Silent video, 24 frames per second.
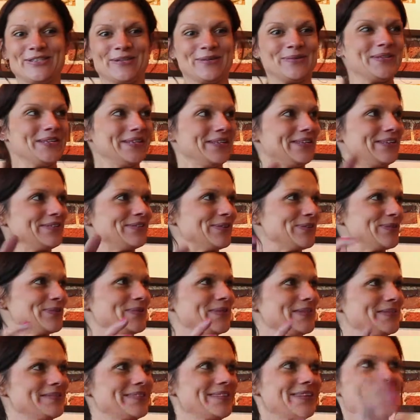shop, you know, they've got
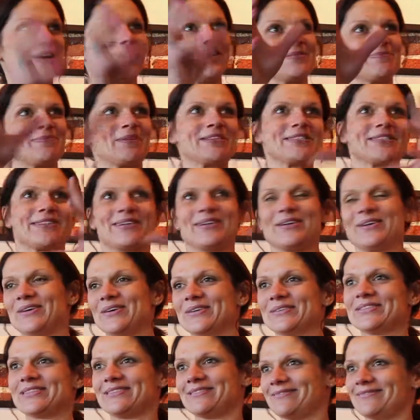all the coloured bits of
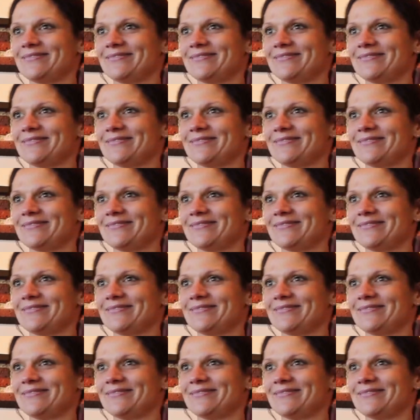glass